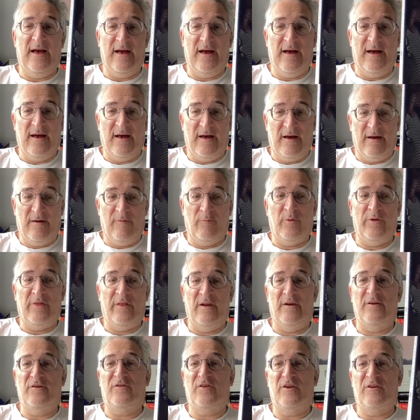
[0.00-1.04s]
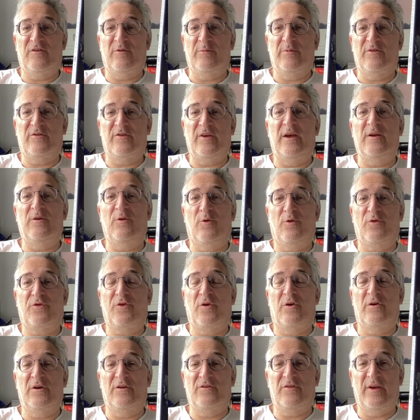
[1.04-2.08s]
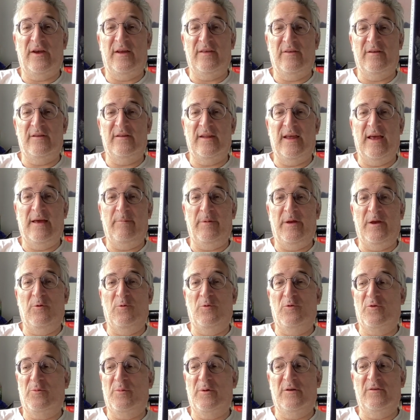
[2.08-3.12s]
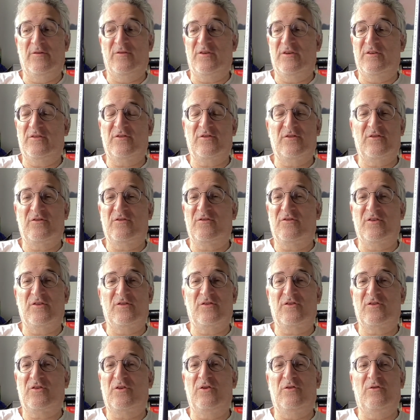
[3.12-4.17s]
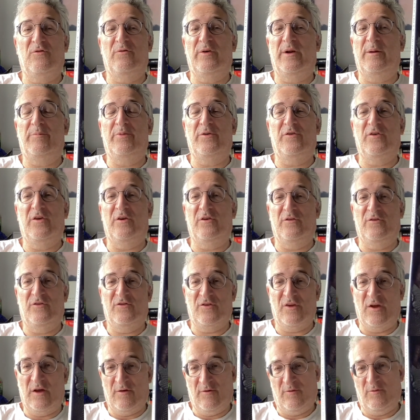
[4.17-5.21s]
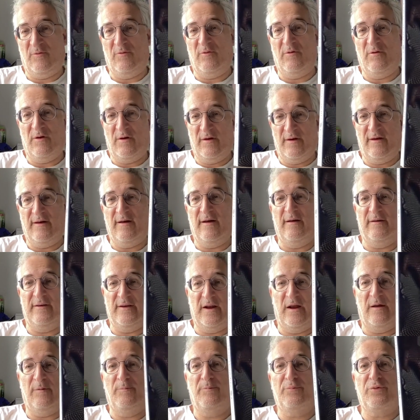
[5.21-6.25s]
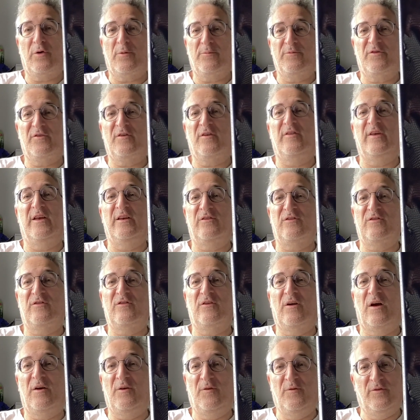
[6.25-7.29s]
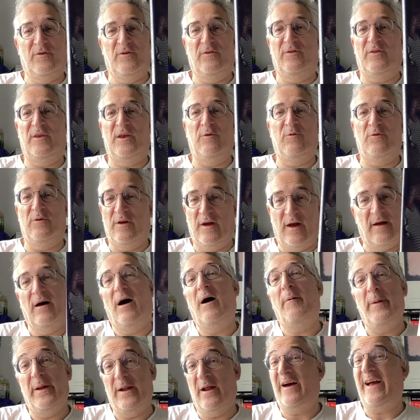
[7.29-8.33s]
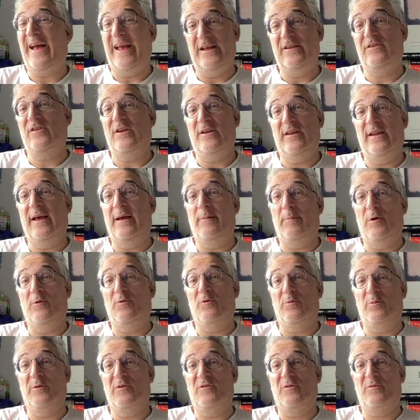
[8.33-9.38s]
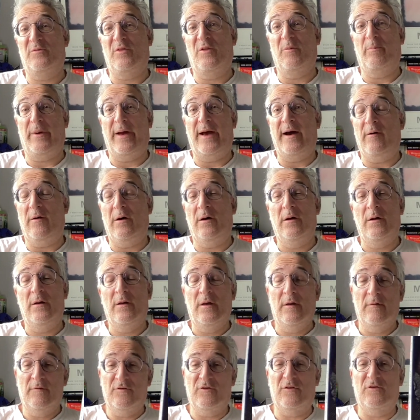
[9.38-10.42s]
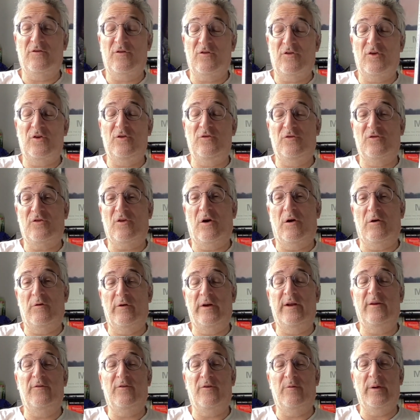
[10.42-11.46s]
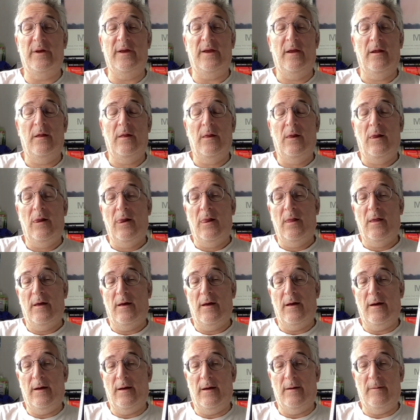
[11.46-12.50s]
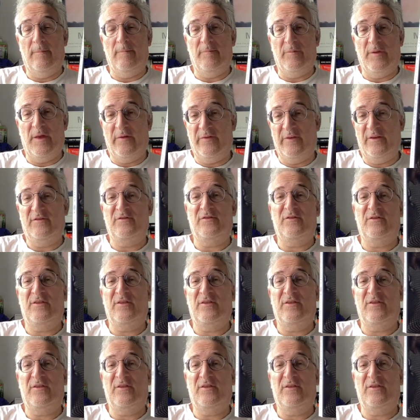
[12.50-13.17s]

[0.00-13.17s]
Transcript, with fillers: uh, with a legitimacy and authority that Naomi Alderman just just couldn't reproduce. So, you know, props to this over the. I mean, I hated Naomi Alderman's The Power. It's just two star reads for me. Um, and this